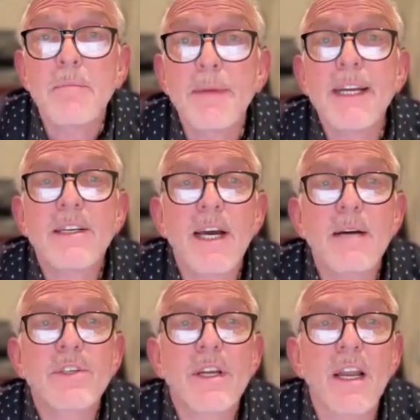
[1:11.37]
Many
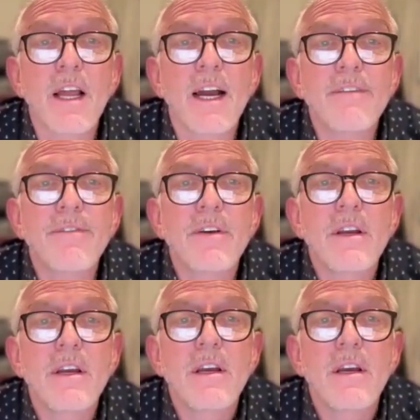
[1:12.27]
times in life,
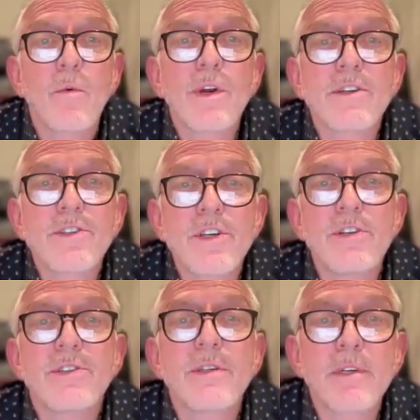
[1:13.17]
we are
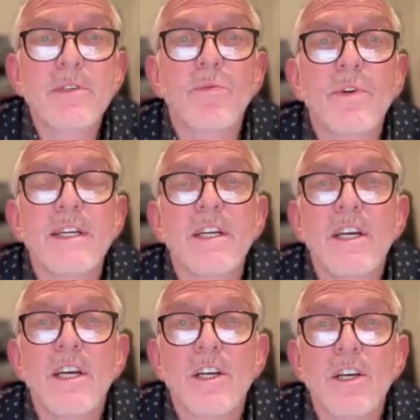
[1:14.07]
choosing between
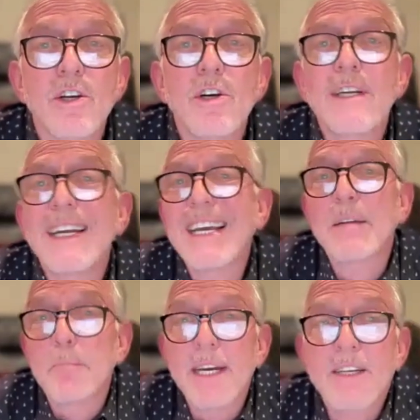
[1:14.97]
good
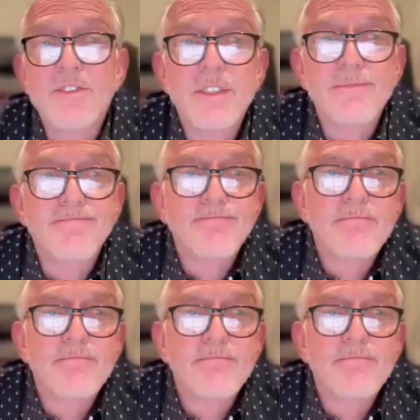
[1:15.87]
and best.